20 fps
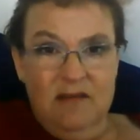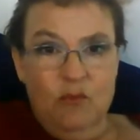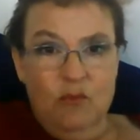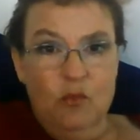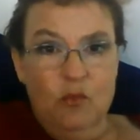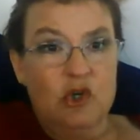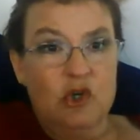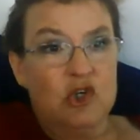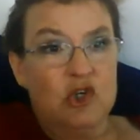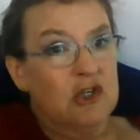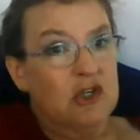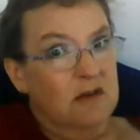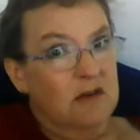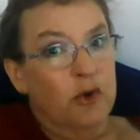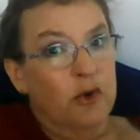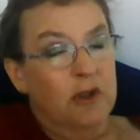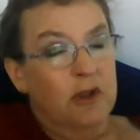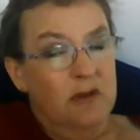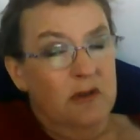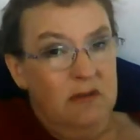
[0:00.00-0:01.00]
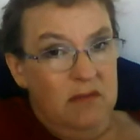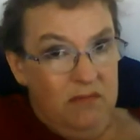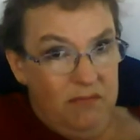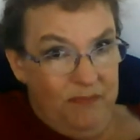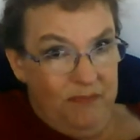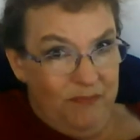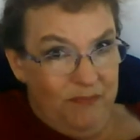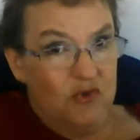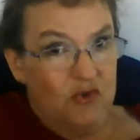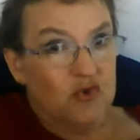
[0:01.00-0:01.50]
which is a pretty
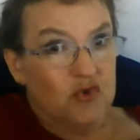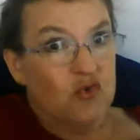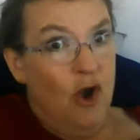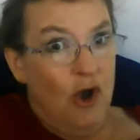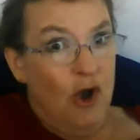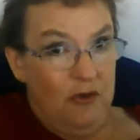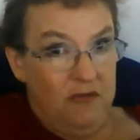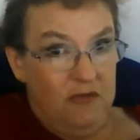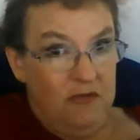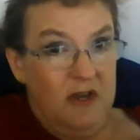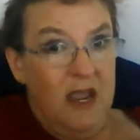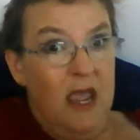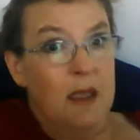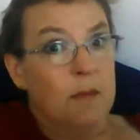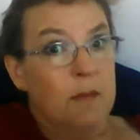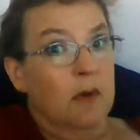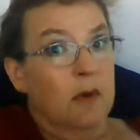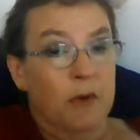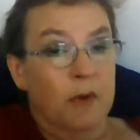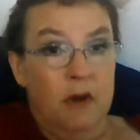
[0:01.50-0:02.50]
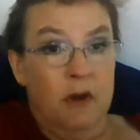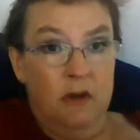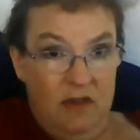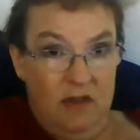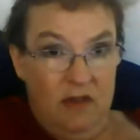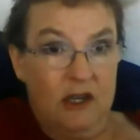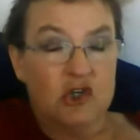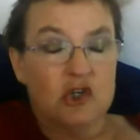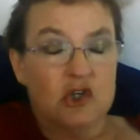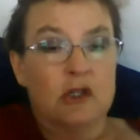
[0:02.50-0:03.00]
strong statement, but
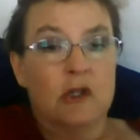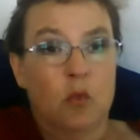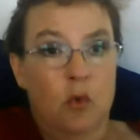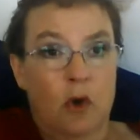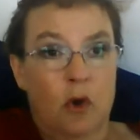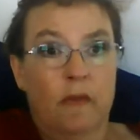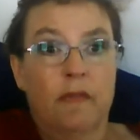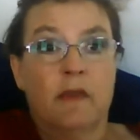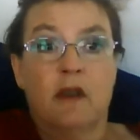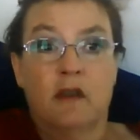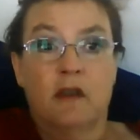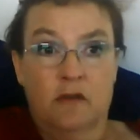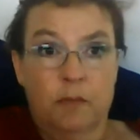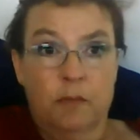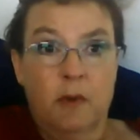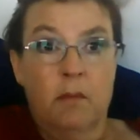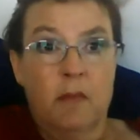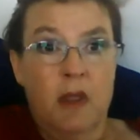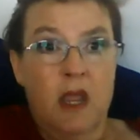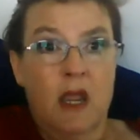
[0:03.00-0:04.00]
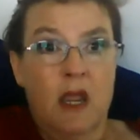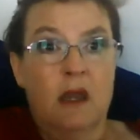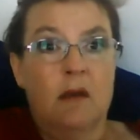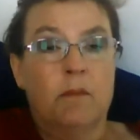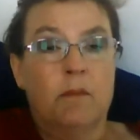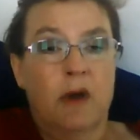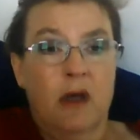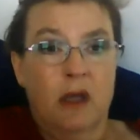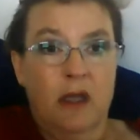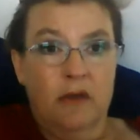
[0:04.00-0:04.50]
it's actually one that has been
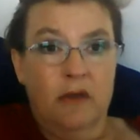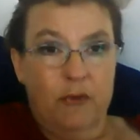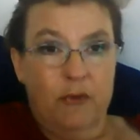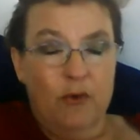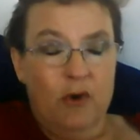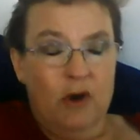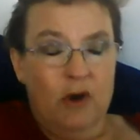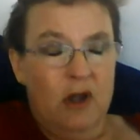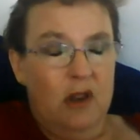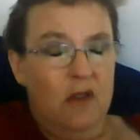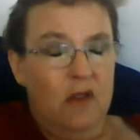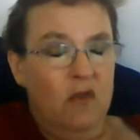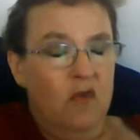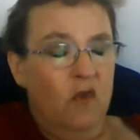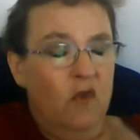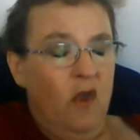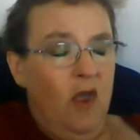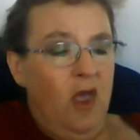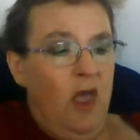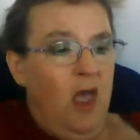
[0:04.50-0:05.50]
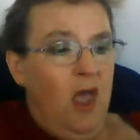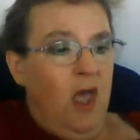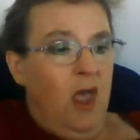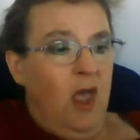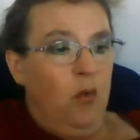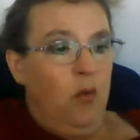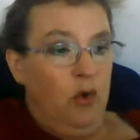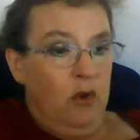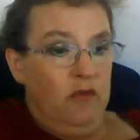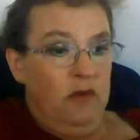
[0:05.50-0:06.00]
made by authorities
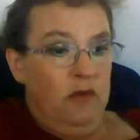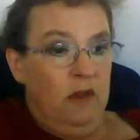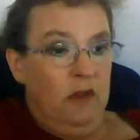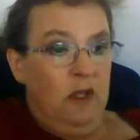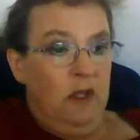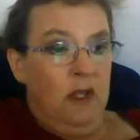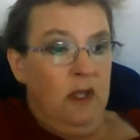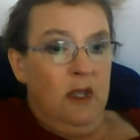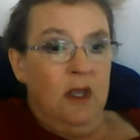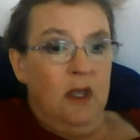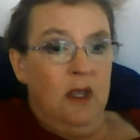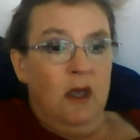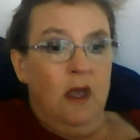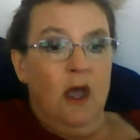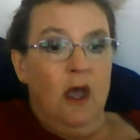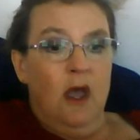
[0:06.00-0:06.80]
recently.